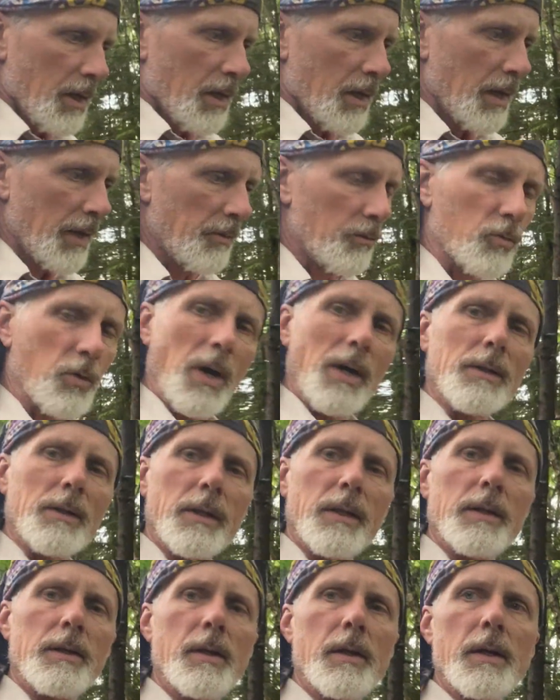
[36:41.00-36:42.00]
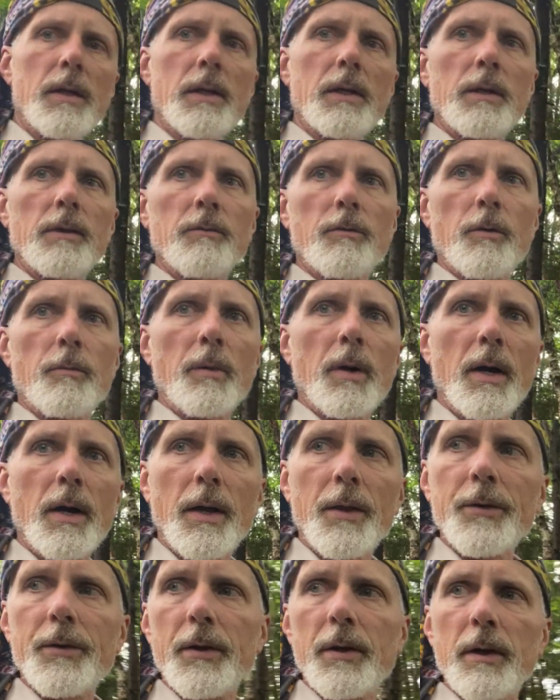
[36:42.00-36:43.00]
And Rutland in
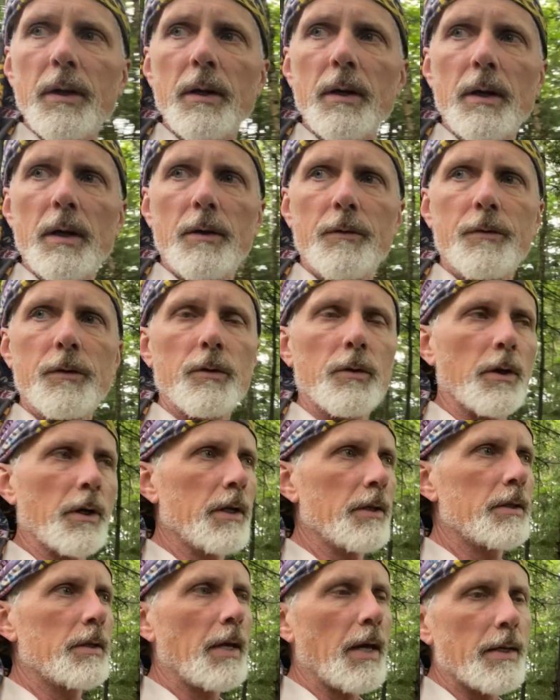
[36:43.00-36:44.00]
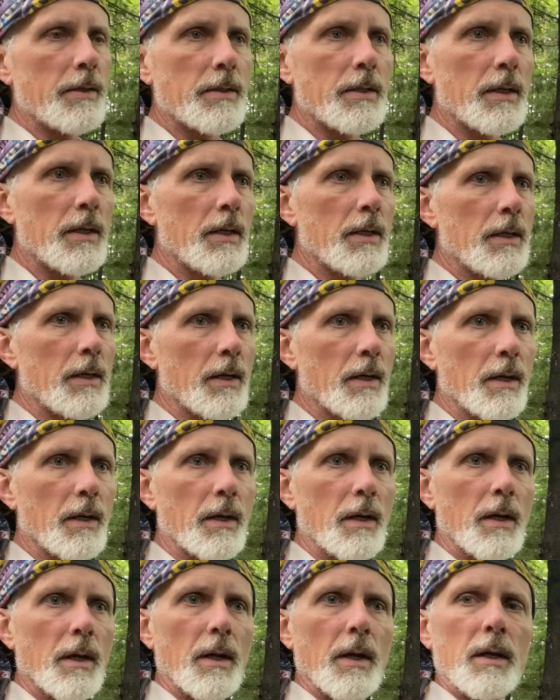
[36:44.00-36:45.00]
Vermont, if you look at the AT
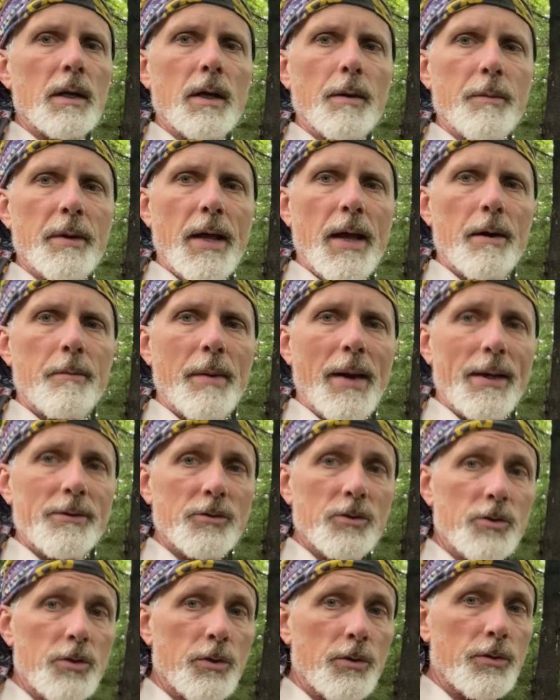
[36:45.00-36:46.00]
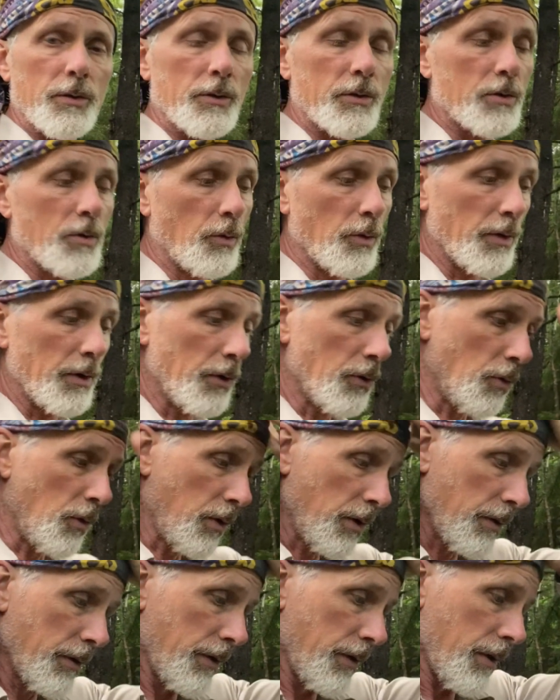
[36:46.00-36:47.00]
coming out of Massachusetts going
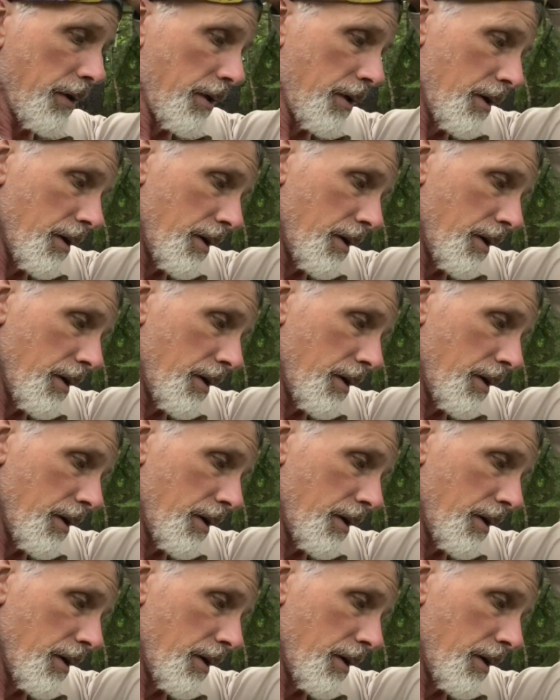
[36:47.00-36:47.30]
north,